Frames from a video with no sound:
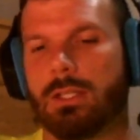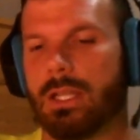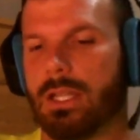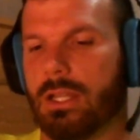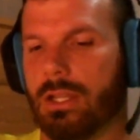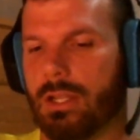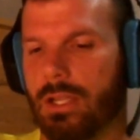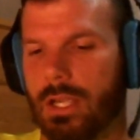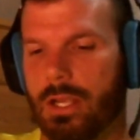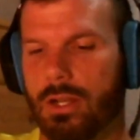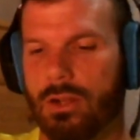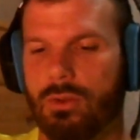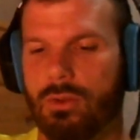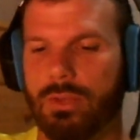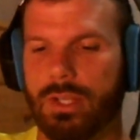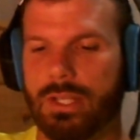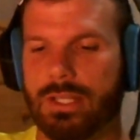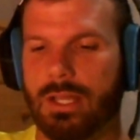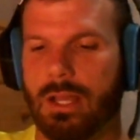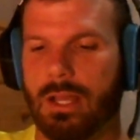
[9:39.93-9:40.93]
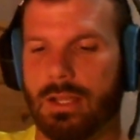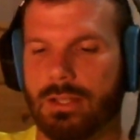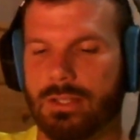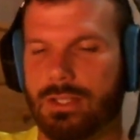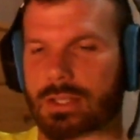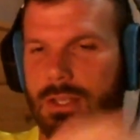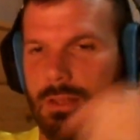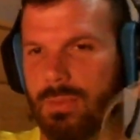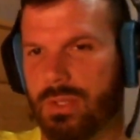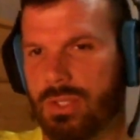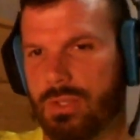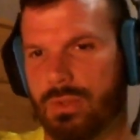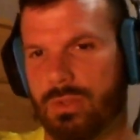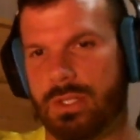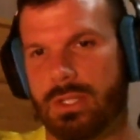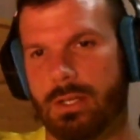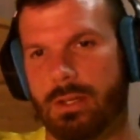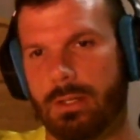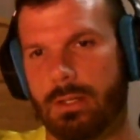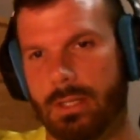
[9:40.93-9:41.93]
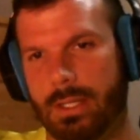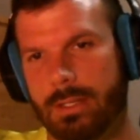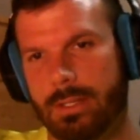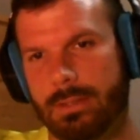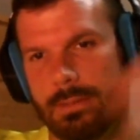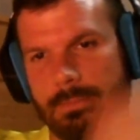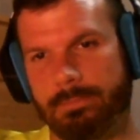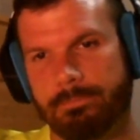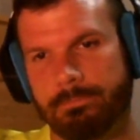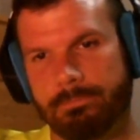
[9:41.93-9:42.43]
It only talks to the pituitary gland.